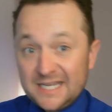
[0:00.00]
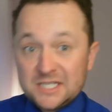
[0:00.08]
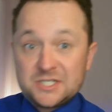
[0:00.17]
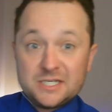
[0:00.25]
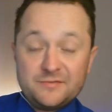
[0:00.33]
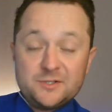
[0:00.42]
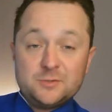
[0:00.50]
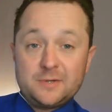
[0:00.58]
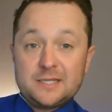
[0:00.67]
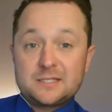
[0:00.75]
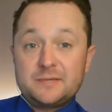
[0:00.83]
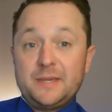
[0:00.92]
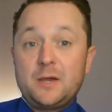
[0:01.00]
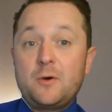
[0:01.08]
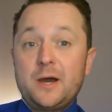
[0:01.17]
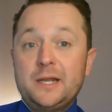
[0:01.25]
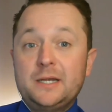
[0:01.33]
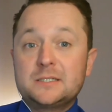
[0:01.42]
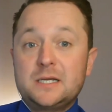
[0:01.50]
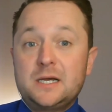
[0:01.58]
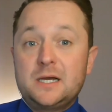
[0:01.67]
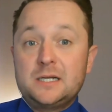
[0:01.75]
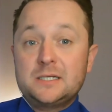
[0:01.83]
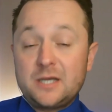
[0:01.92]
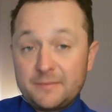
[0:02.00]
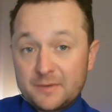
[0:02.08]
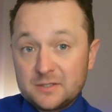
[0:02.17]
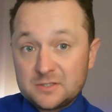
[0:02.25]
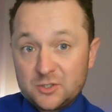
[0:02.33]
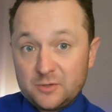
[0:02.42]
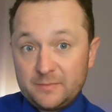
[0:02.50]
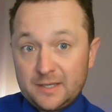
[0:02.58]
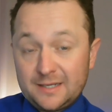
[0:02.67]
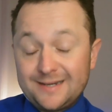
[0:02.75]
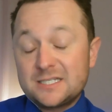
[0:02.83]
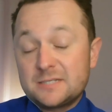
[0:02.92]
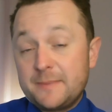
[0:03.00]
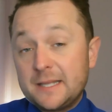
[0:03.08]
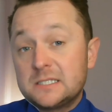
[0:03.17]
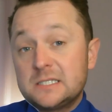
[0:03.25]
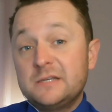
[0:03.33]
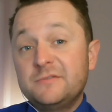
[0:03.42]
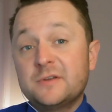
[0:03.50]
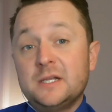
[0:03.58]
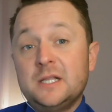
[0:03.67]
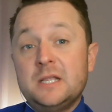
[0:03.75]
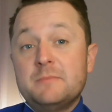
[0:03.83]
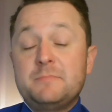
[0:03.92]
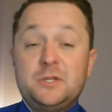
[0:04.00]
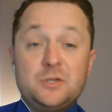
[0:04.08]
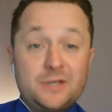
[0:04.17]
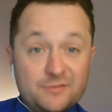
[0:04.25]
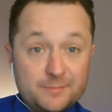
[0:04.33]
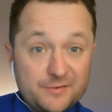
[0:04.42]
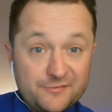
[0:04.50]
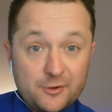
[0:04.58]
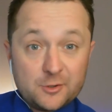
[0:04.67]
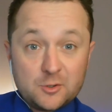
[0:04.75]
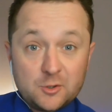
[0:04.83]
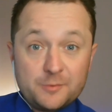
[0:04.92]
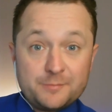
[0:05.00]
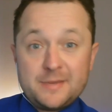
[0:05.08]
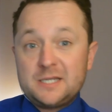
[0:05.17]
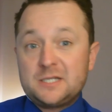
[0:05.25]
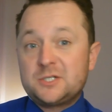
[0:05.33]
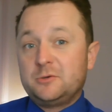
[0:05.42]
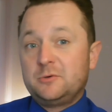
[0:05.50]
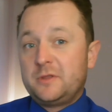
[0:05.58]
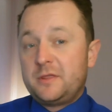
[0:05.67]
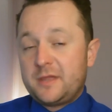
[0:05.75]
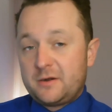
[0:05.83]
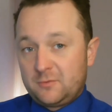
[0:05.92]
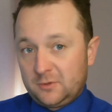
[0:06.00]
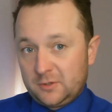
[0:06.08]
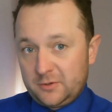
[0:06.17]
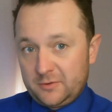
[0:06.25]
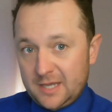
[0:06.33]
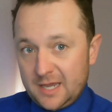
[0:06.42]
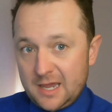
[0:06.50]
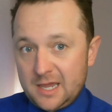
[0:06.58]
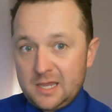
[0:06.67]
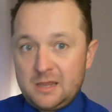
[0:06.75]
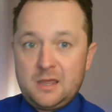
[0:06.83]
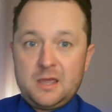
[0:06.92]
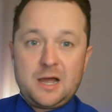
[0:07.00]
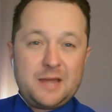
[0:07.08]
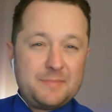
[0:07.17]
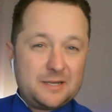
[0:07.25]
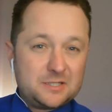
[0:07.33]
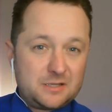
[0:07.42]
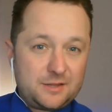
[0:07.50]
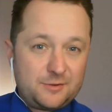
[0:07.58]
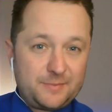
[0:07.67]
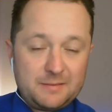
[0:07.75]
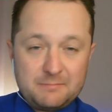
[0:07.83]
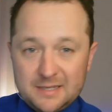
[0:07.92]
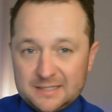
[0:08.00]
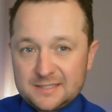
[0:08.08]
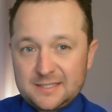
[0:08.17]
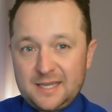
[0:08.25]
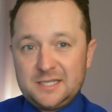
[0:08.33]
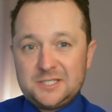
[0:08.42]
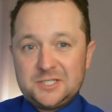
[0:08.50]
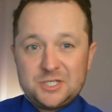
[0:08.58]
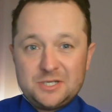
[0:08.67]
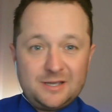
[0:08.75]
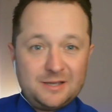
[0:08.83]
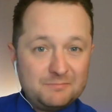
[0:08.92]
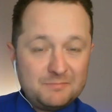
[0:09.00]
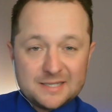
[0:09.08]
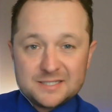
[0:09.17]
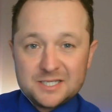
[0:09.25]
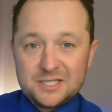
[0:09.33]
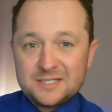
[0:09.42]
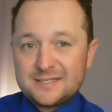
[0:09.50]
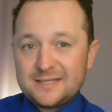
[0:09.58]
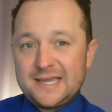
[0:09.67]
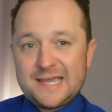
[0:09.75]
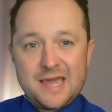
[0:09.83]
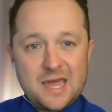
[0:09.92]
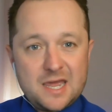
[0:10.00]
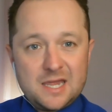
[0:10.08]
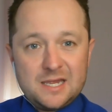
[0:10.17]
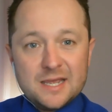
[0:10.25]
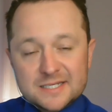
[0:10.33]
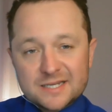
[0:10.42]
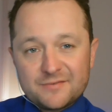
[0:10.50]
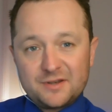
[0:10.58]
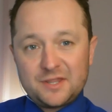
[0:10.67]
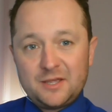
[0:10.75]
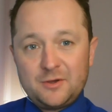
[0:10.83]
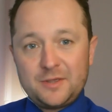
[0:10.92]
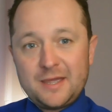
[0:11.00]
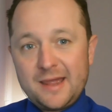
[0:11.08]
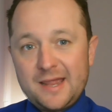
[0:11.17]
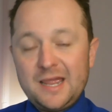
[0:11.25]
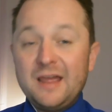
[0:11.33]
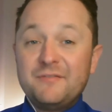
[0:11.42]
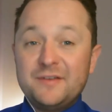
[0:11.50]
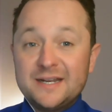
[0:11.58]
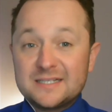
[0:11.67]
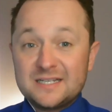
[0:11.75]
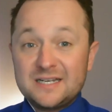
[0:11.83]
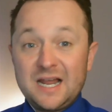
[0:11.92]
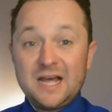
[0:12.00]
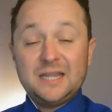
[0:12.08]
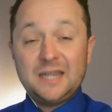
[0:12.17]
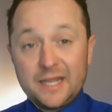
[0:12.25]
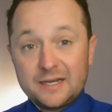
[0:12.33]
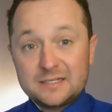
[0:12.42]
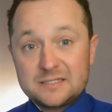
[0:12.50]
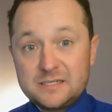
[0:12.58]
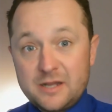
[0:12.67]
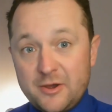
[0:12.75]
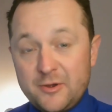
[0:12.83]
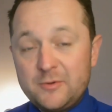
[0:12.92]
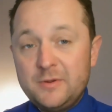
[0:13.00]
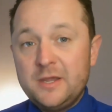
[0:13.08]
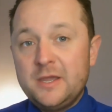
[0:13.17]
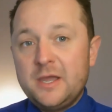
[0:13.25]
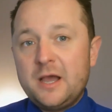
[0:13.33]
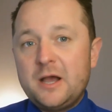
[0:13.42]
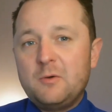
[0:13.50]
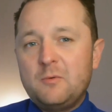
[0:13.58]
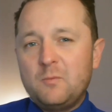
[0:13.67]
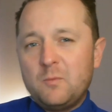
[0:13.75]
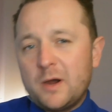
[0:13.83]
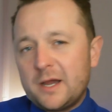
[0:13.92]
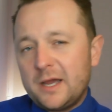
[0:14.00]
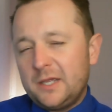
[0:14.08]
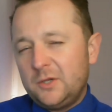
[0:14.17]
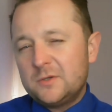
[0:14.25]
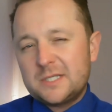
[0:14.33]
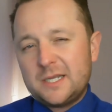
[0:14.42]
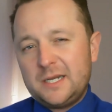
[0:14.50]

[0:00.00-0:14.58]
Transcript: each individual guest can be quite time-consuming and expensive. But you give them a phone call, make sure that they're all okay. I imagine that there'll be a mid-stage message saying, "Hey, is everything okay? If it isn't, let us know." Are you using